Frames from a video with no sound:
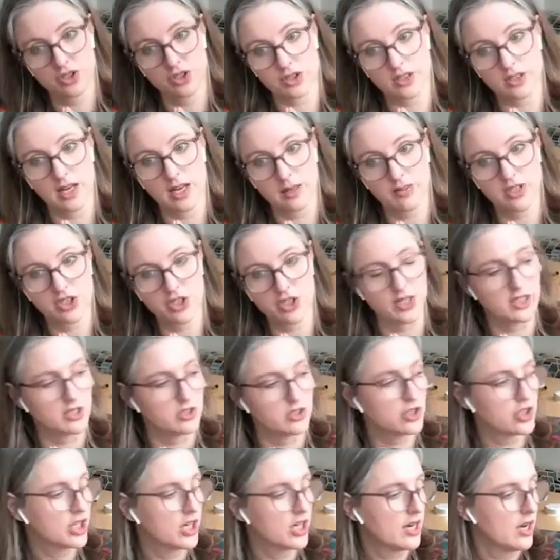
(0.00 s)
climate
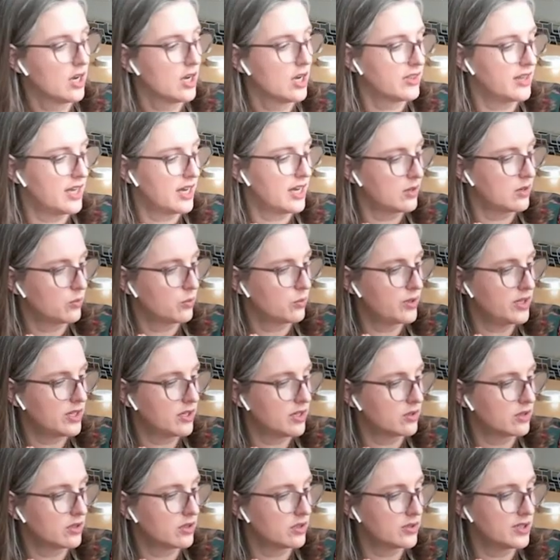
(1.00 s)
change, that we
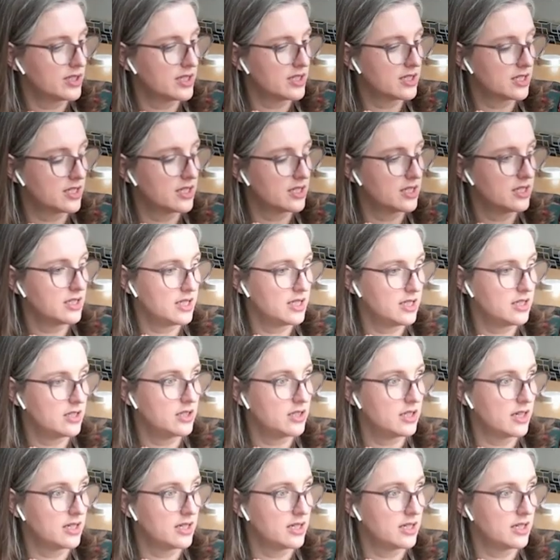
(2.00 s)
are going to need